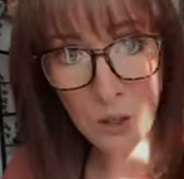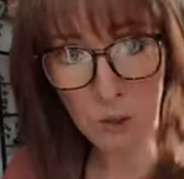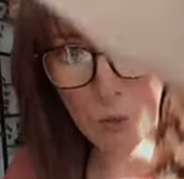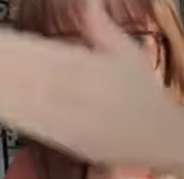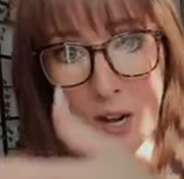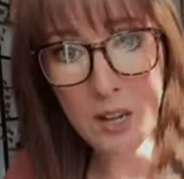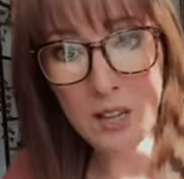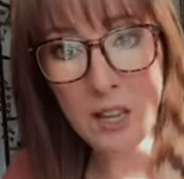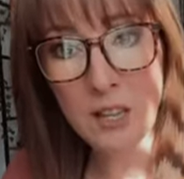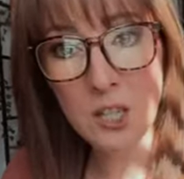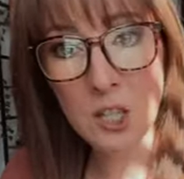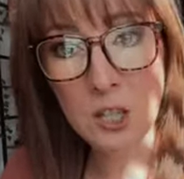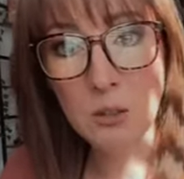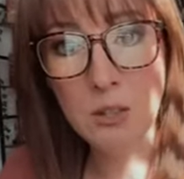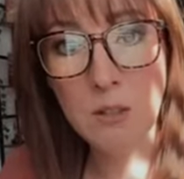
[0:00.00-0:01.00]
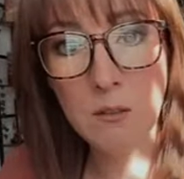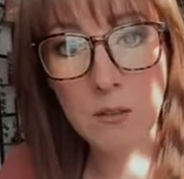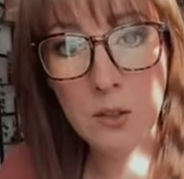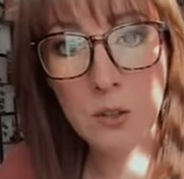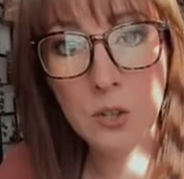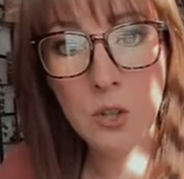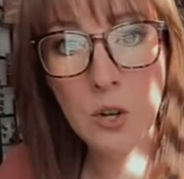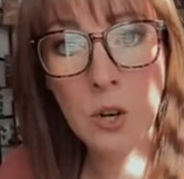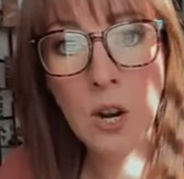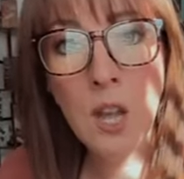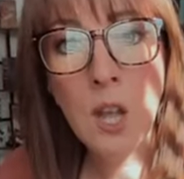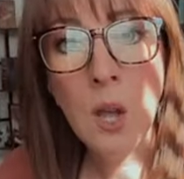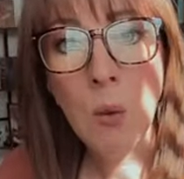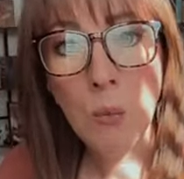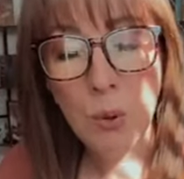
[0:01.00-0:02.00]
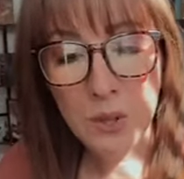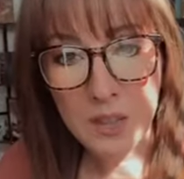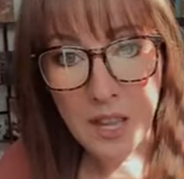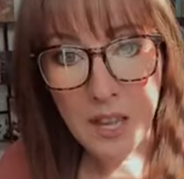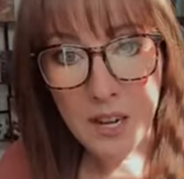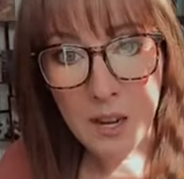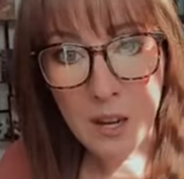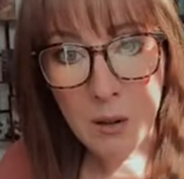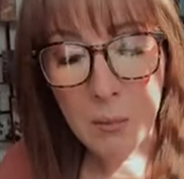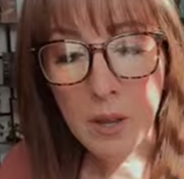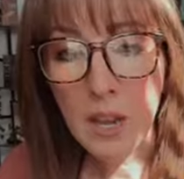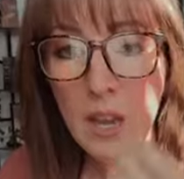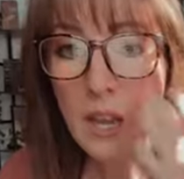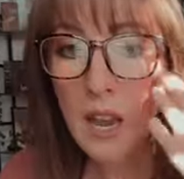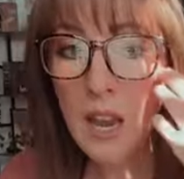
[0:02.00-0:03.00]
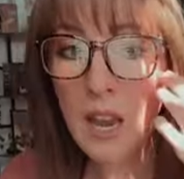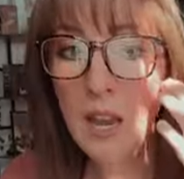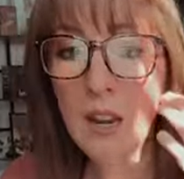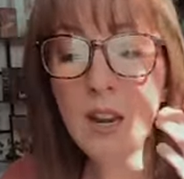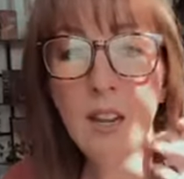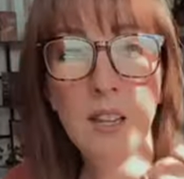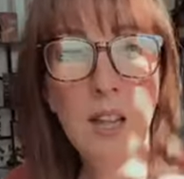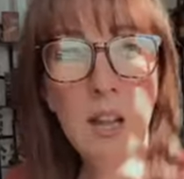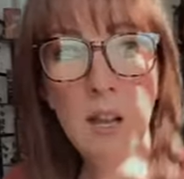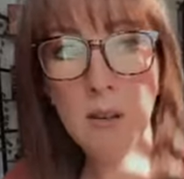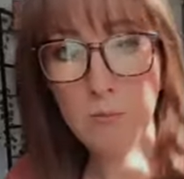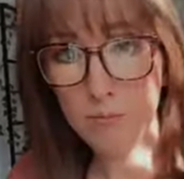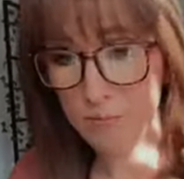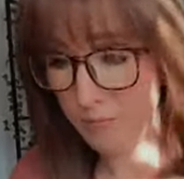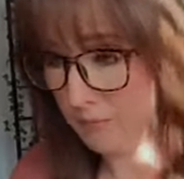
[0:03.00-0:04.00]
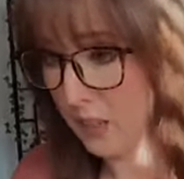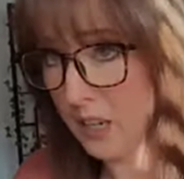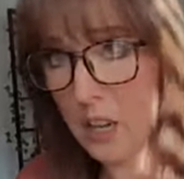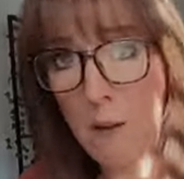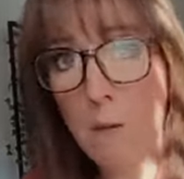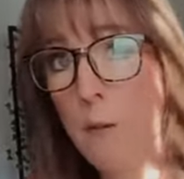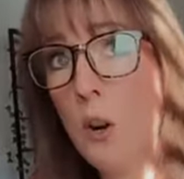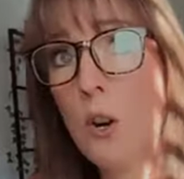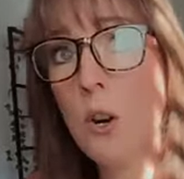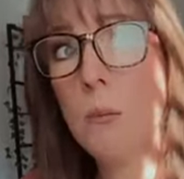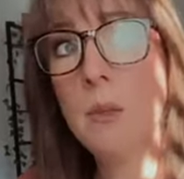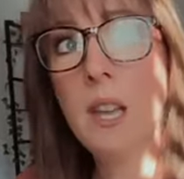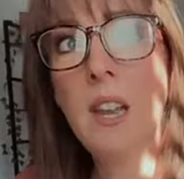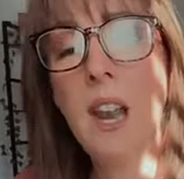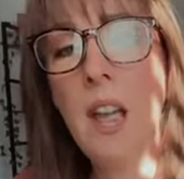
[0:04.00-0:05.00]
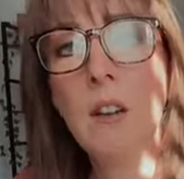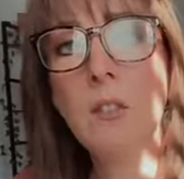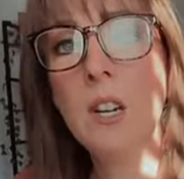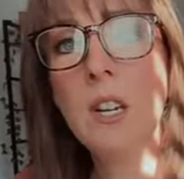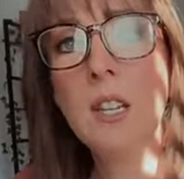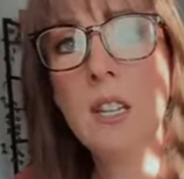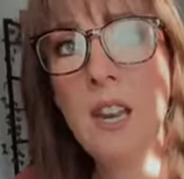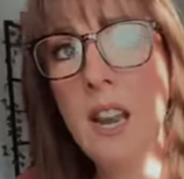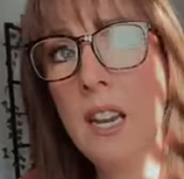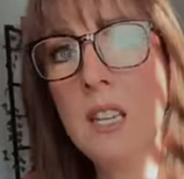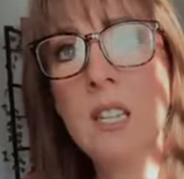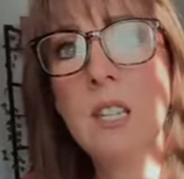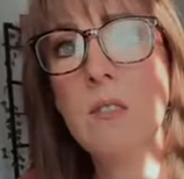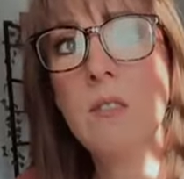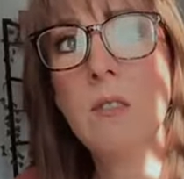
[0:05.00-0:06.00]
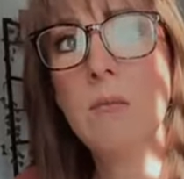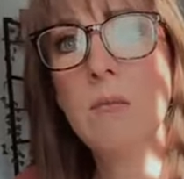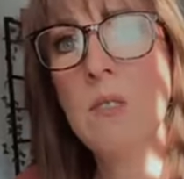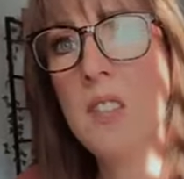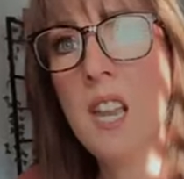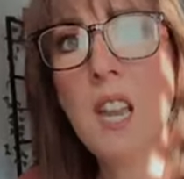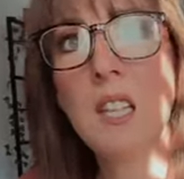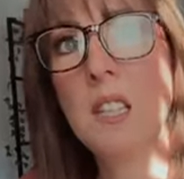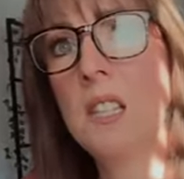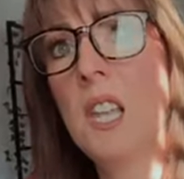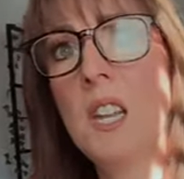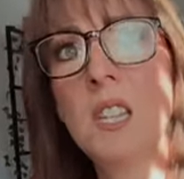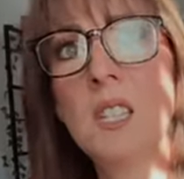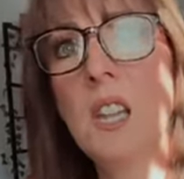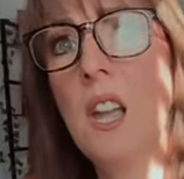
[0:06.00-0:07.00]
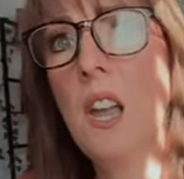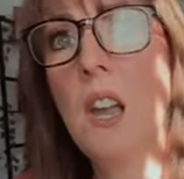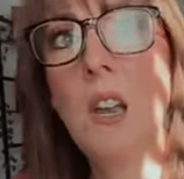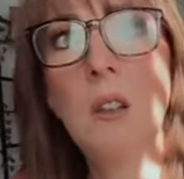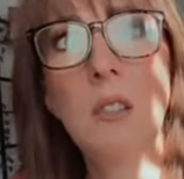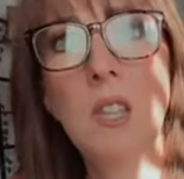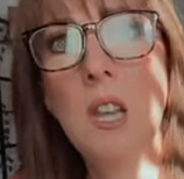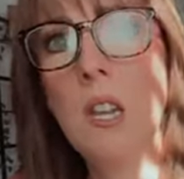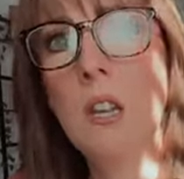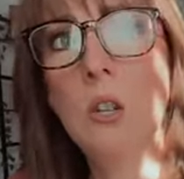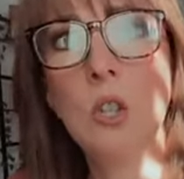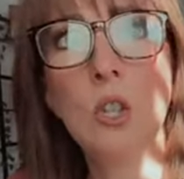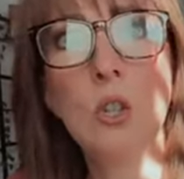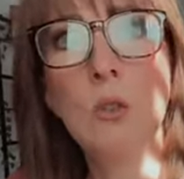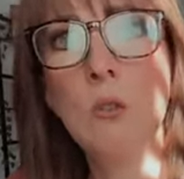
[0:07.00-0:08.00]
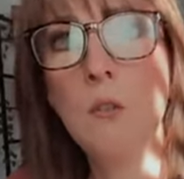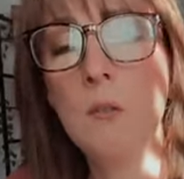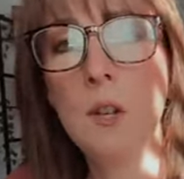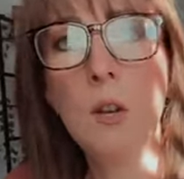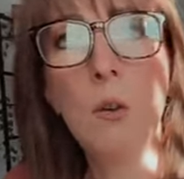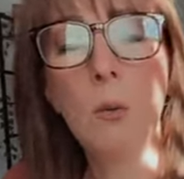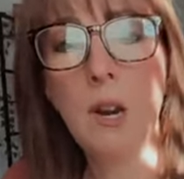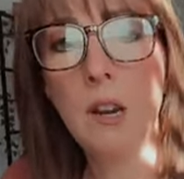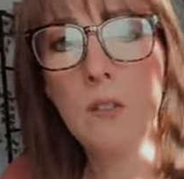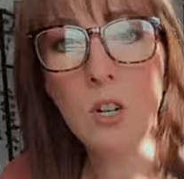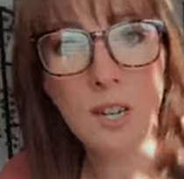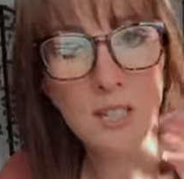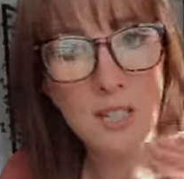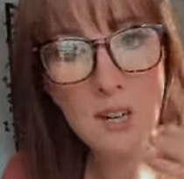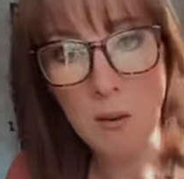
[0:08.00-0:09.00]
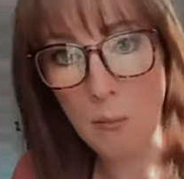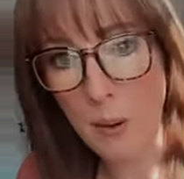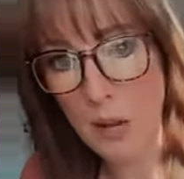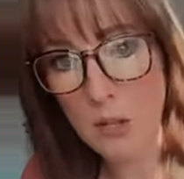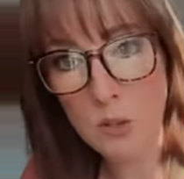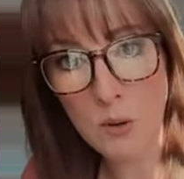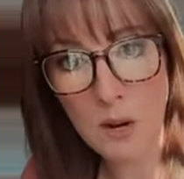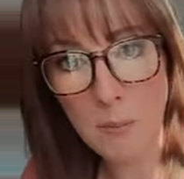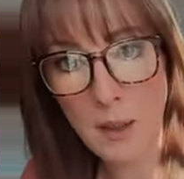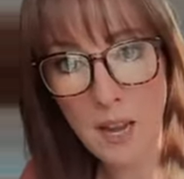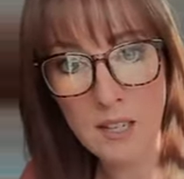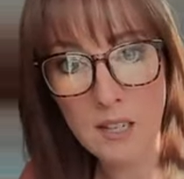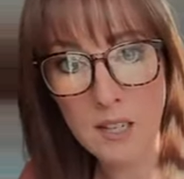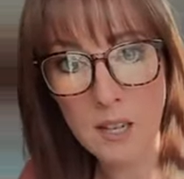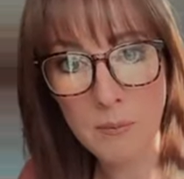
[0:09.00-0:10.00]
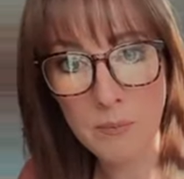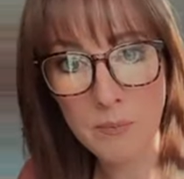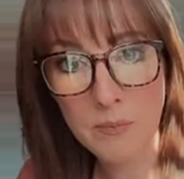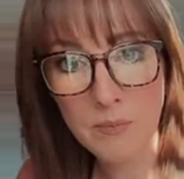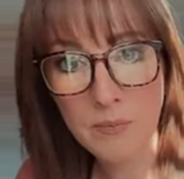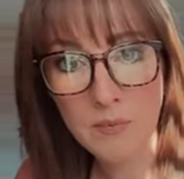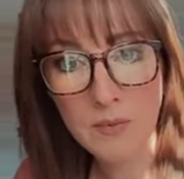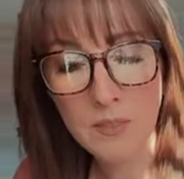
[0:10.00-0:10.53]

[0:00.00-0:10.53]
your white light shield and filter, put that up and uh, like affirm that every negative thing that they say, think, do, feel, whatever is going to bounce right back to them